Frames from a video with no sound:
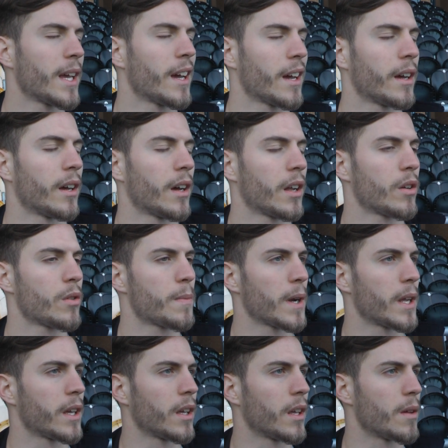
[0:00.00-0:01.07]
Yeah, I
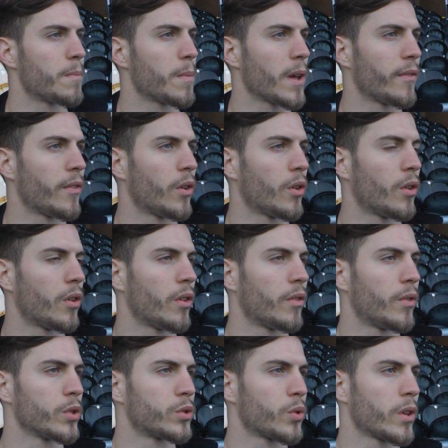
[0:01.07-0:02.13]
normally play for
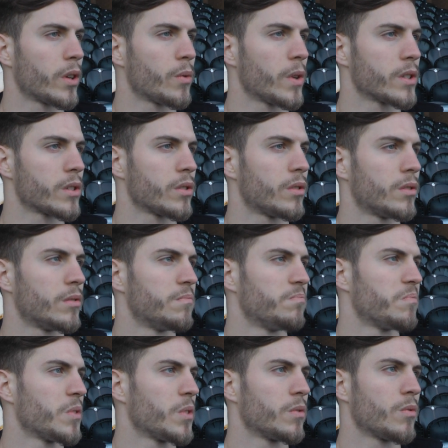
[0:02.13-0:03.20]
21, so
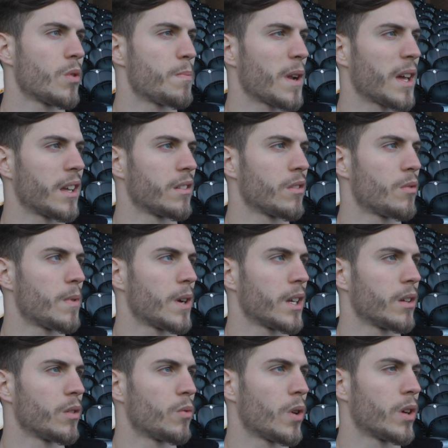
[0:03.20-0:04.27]
we play
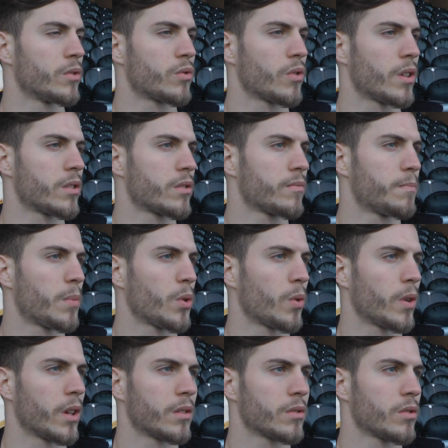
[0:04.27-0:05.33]
normally once, twice
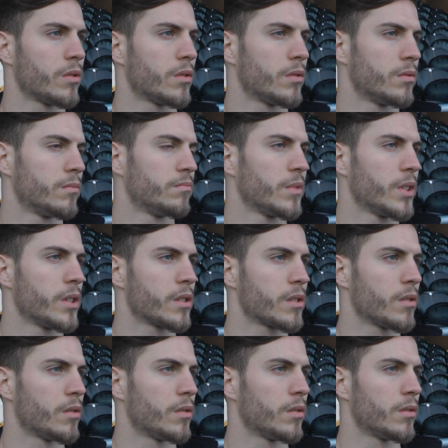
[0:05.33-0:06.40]
per week, so
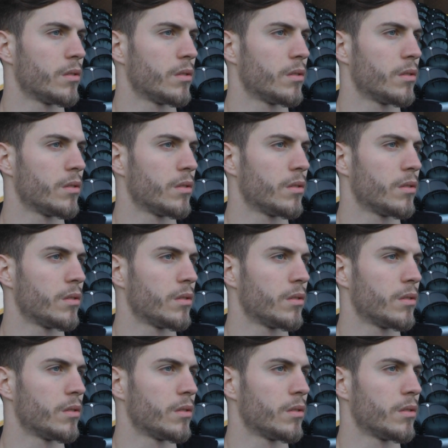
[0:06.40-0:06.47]
it's not...